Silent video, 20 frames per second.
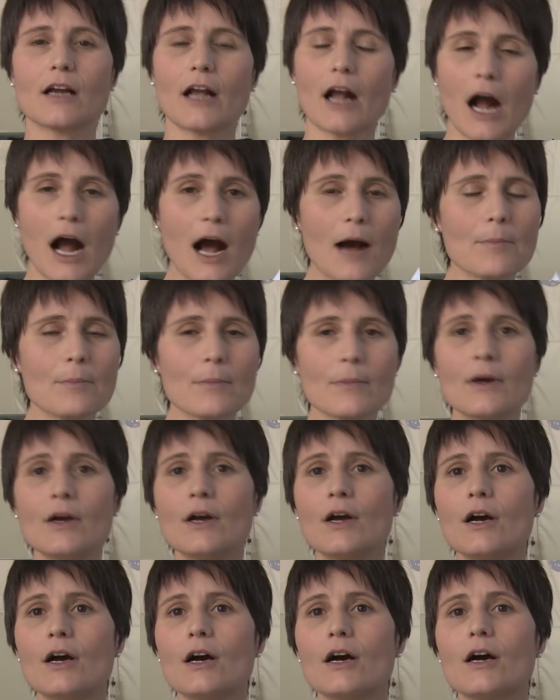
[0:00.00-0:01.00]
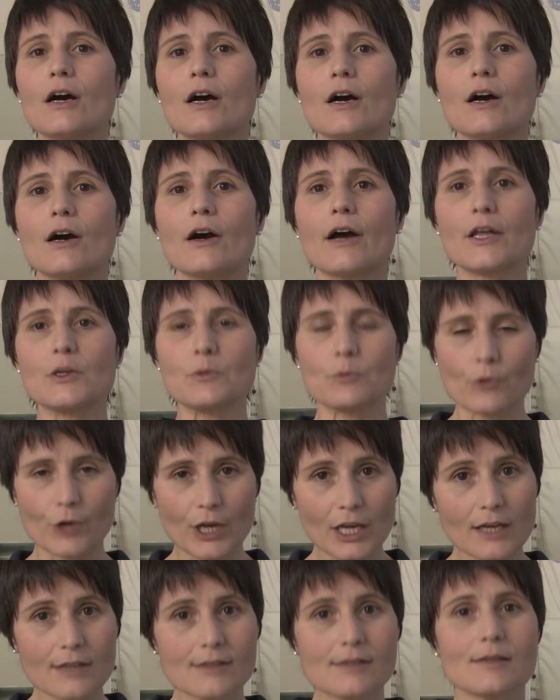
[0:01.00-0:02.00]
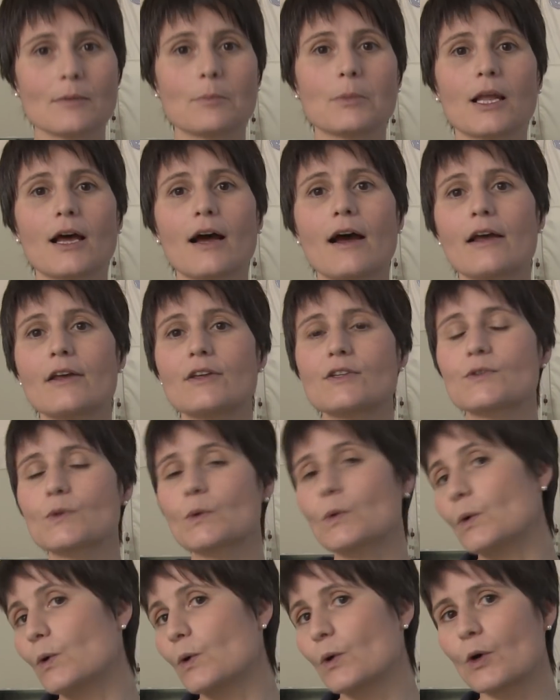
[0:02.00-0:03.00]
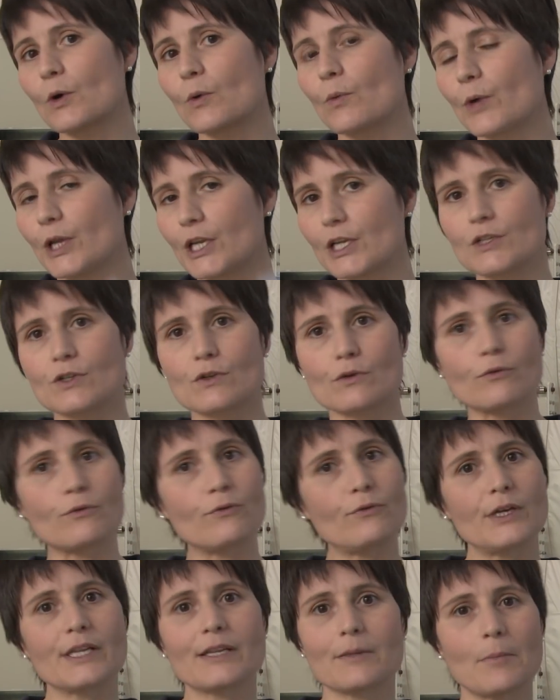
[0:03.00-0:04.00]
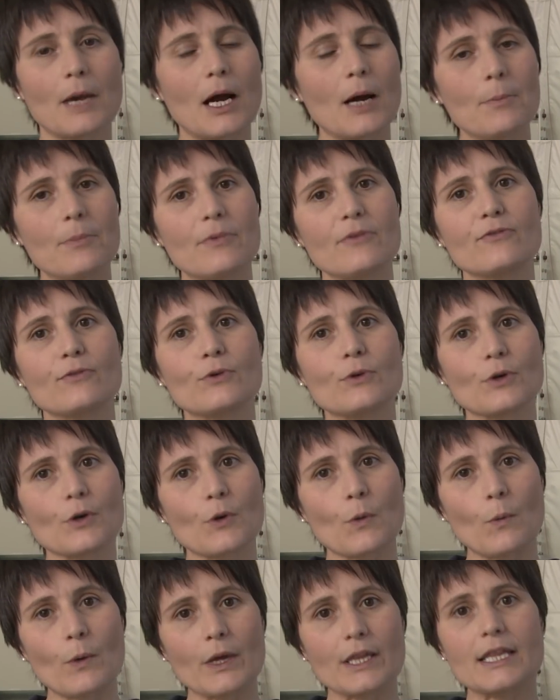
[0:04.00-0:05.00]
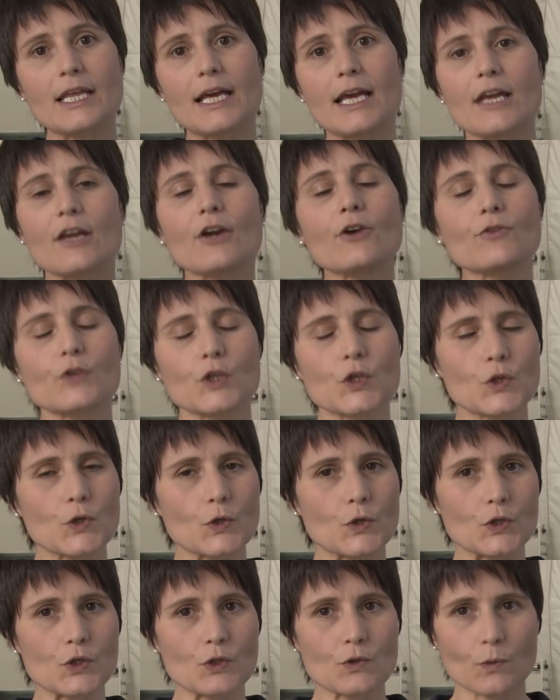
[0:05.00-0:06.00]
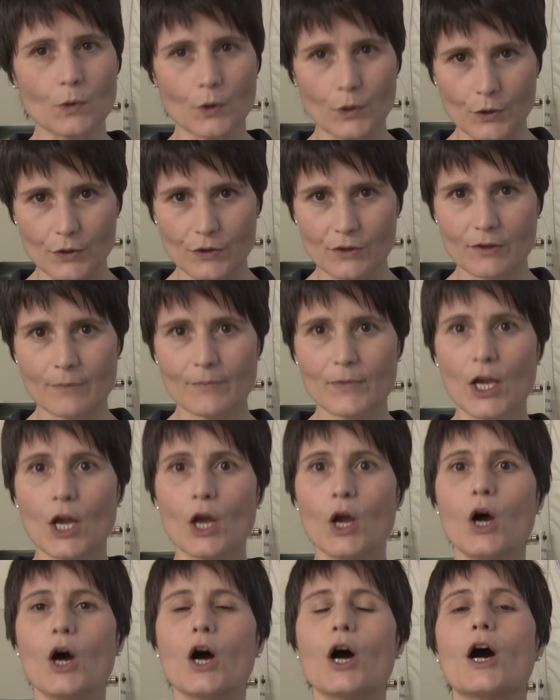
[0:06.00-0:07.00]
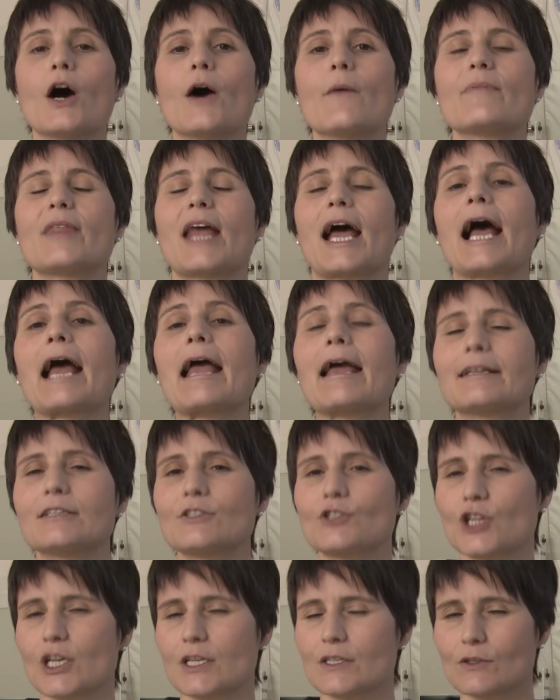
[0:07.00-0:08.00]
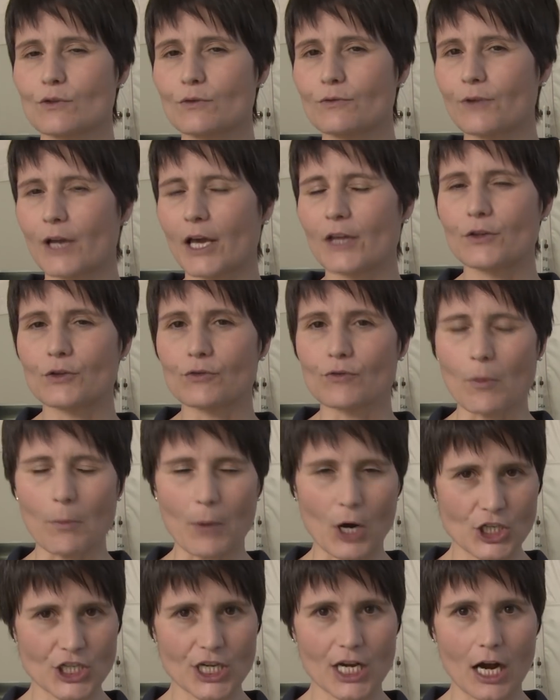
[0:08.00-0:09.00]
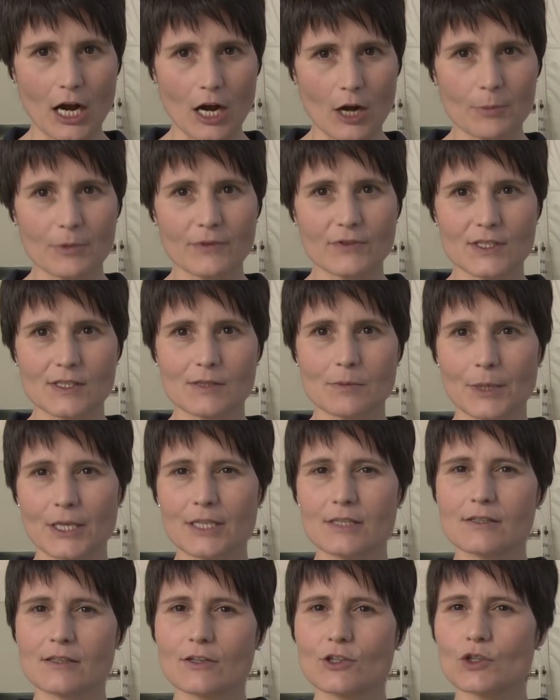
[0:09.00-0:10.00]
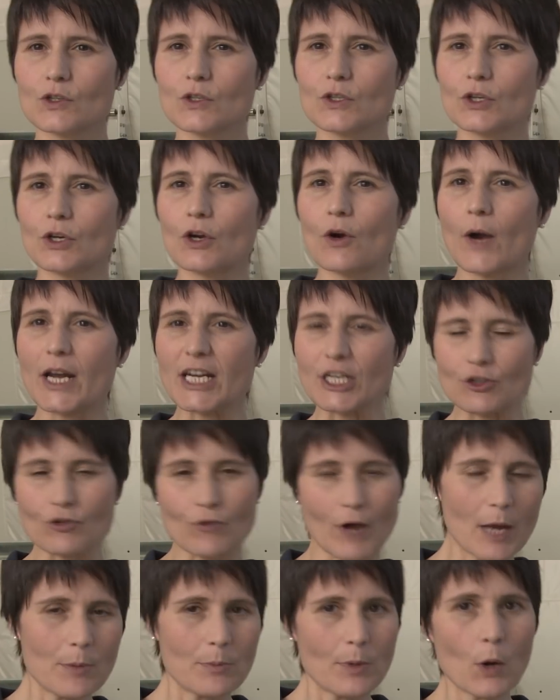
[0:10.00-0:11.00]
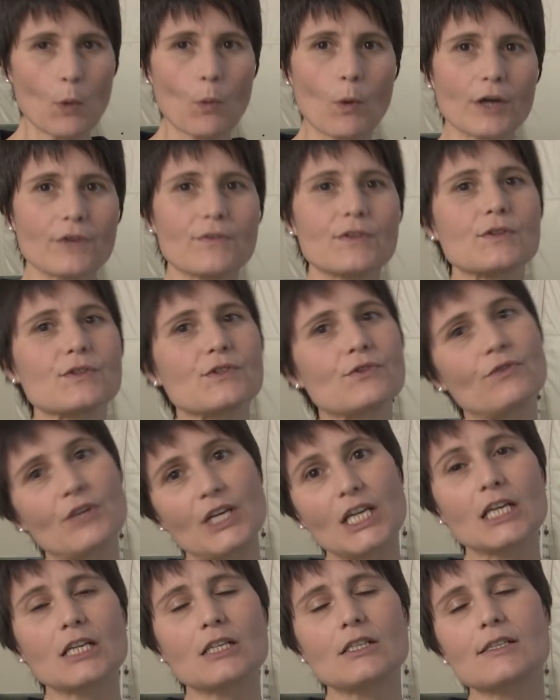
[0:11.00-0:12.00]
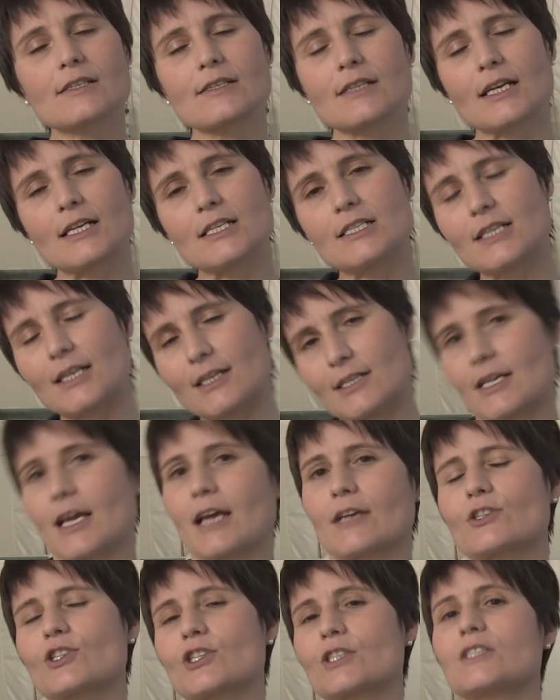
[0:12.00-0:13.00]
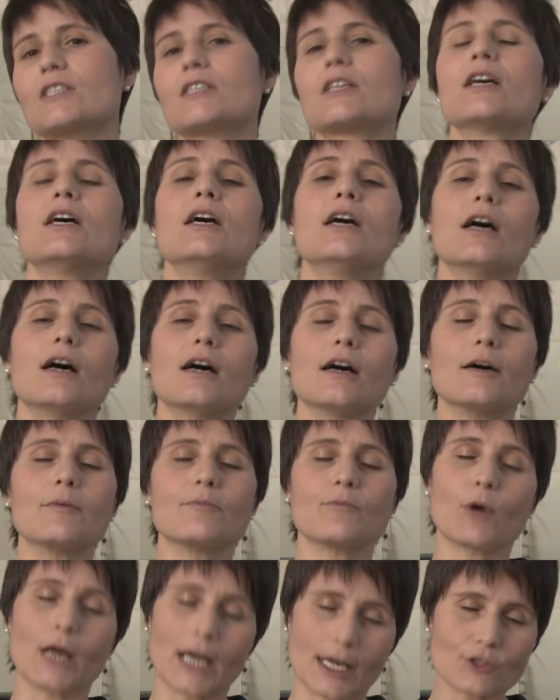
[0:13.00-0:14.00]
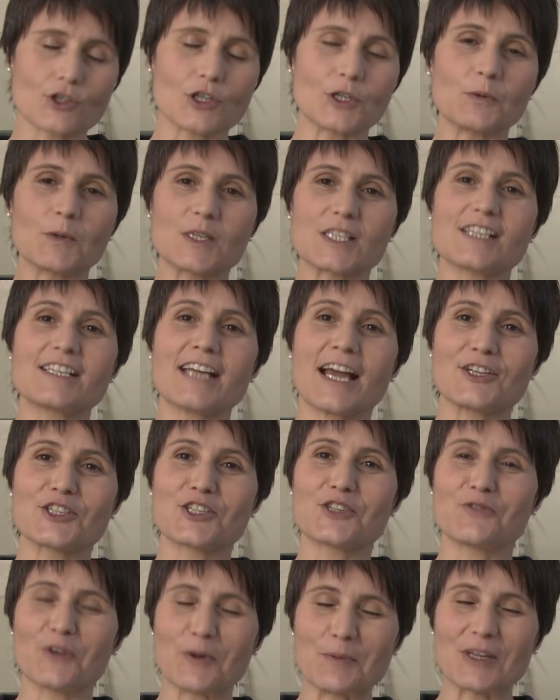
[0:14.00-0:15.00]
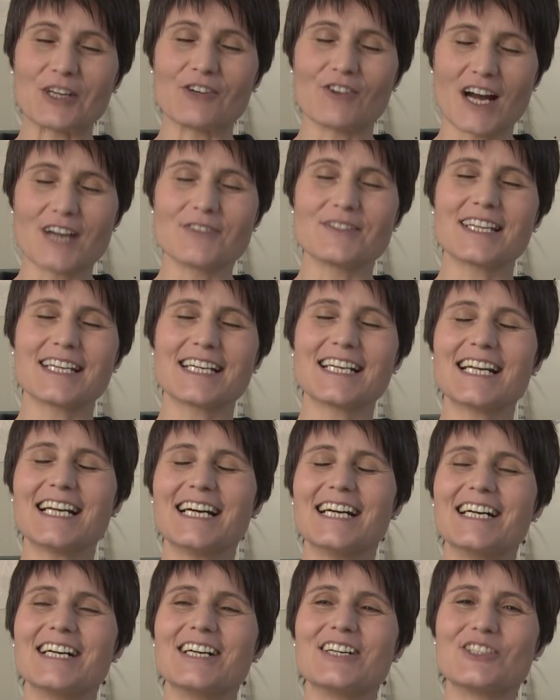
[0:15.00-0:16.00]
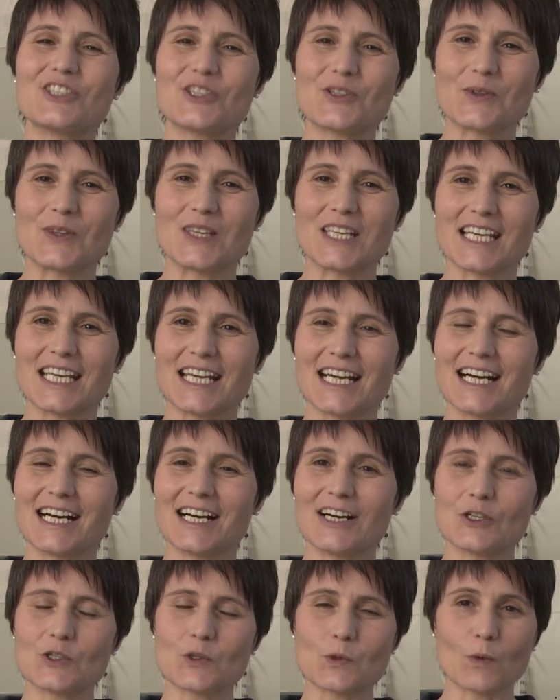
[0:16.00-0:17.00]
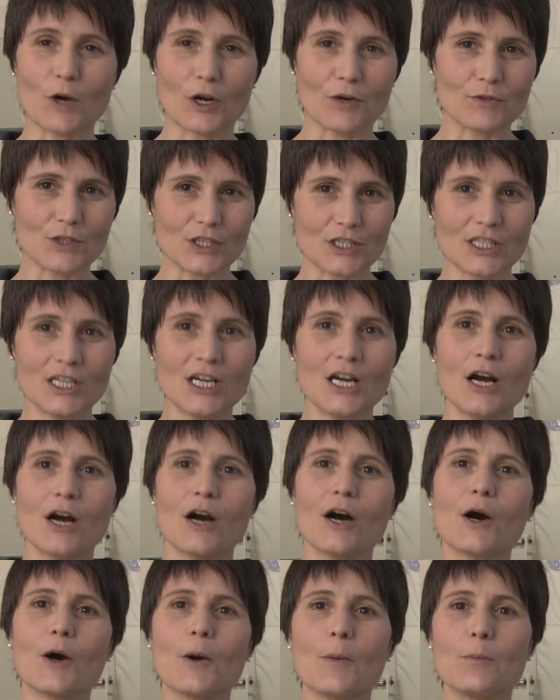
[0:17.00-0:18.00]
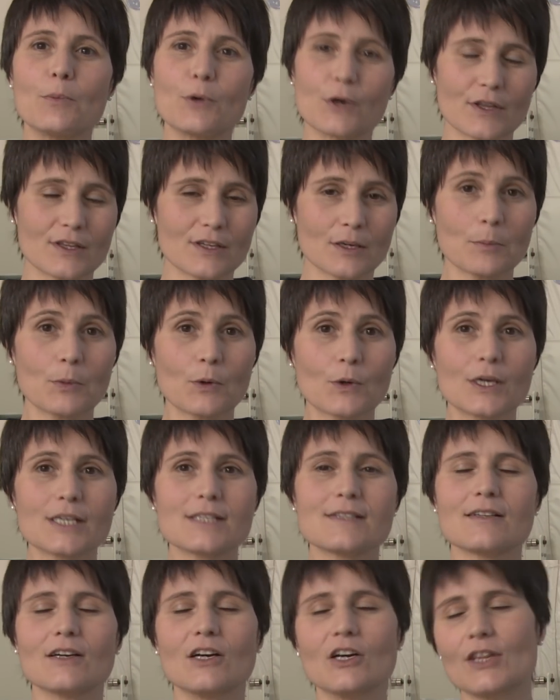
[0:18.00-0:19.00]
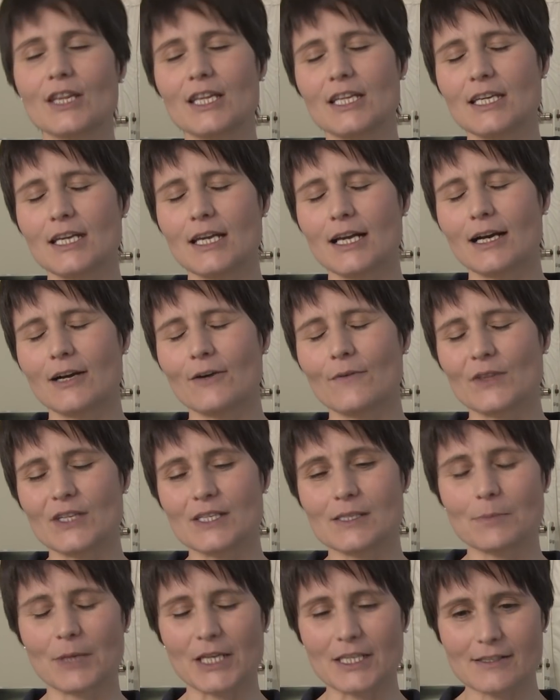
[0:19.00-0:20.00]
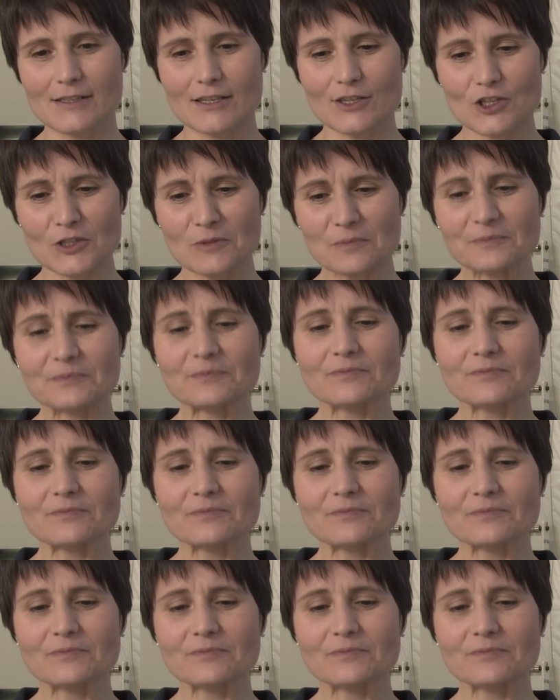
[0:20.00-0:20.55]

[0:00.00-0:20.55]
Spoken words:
come and bring us supplies, or we need to fill them up for when they return to Earth. I had a chance to fly the robotic arm of the space station to go and grab one of those vehicles and attach it, well, actually it was attached from the ground then, to one of the berthing ports on the space station.